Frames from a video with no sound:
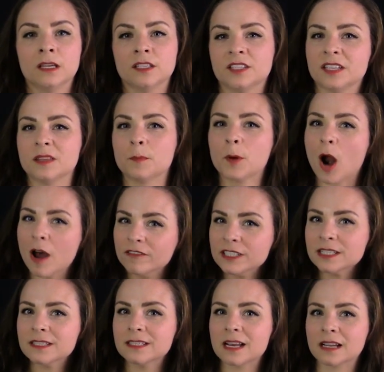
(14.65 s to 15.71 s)
You see, the
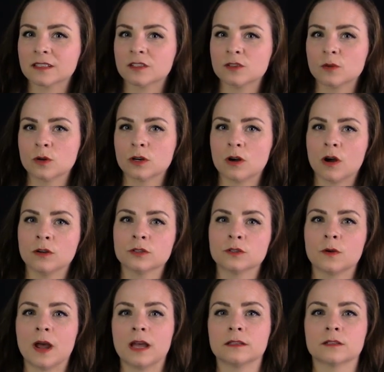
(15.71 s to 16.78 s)
province next door
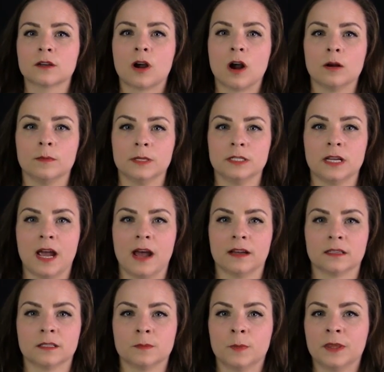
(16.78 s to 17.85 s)
also has a carbon
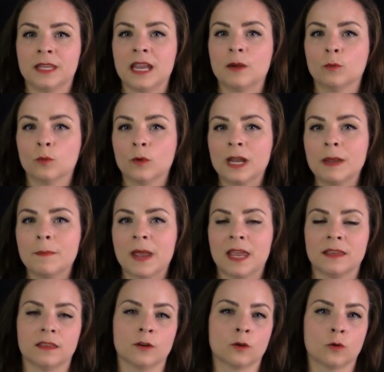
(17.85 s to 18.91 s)
tax, but they
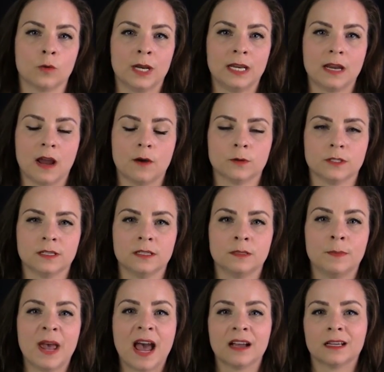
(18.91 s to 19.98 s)
rebate their greenhouses
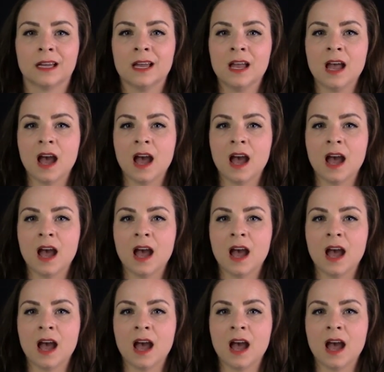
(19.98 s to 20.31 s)
back